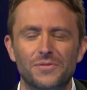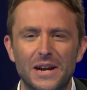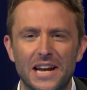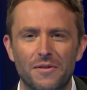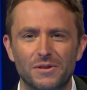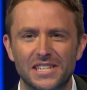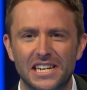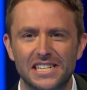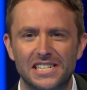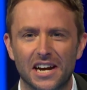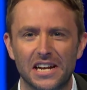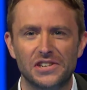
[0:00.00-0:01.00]
weekend was the
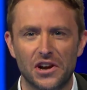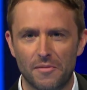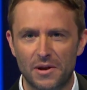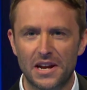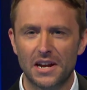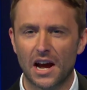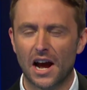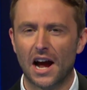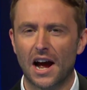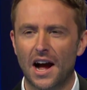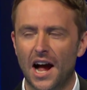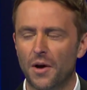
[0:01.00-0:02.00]
Kentucky Derby.
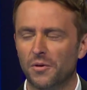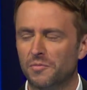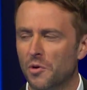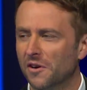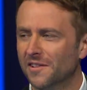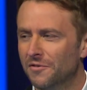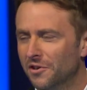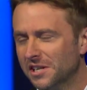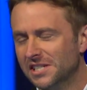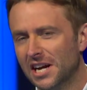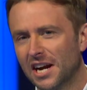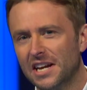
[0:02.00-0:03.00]
Uh, I was born in Louisville,
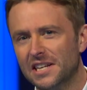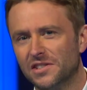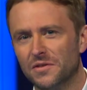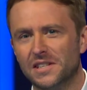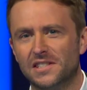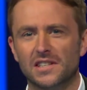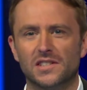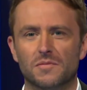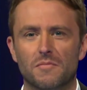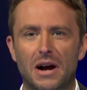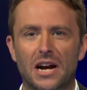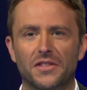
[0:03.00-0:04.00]
Kentucky, so this is
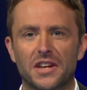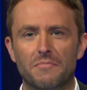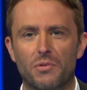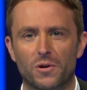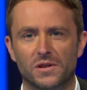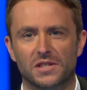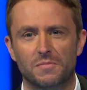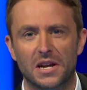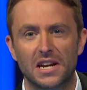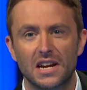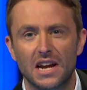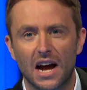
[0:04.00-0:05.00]
mildly important to
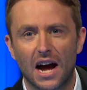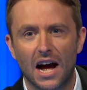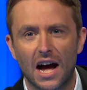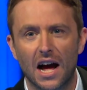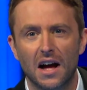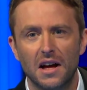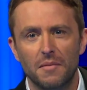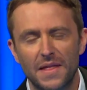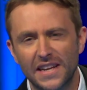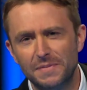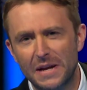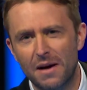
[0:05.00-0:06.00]
me. Uh,
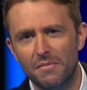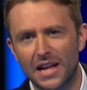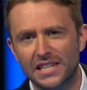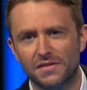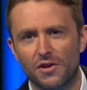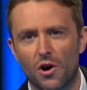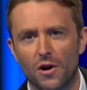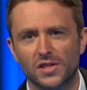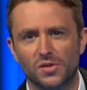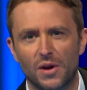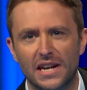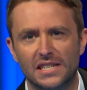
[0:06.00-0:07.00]
that's become less of a horse
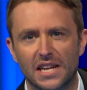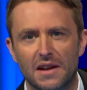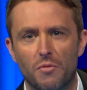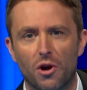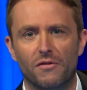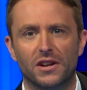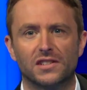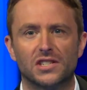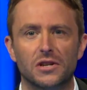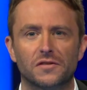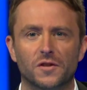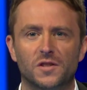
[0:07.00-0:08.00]
race and more of an
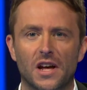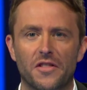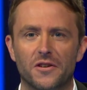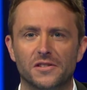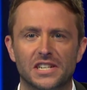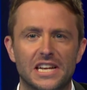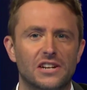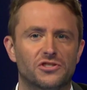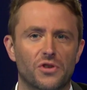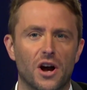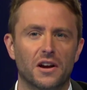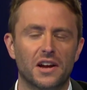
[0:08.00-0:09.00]
excuse for Southerners to get
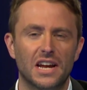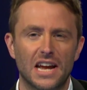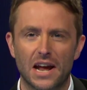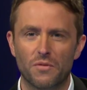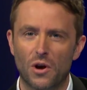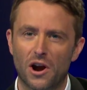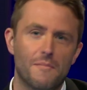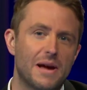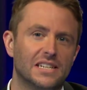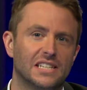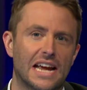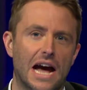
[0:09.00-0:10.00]
drunk and wear
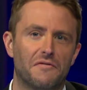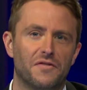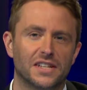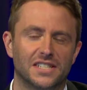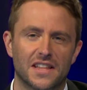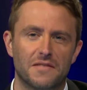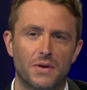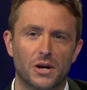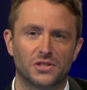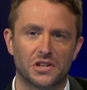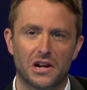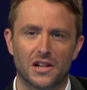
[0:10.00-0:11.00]
amazing outfits and then
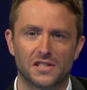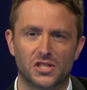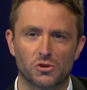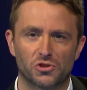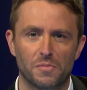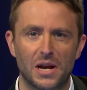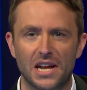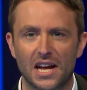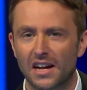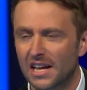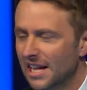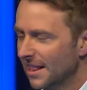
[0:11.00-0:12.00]
post it all on social media,
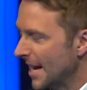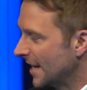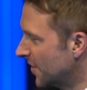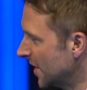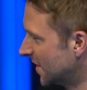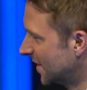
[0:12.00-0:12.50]
like this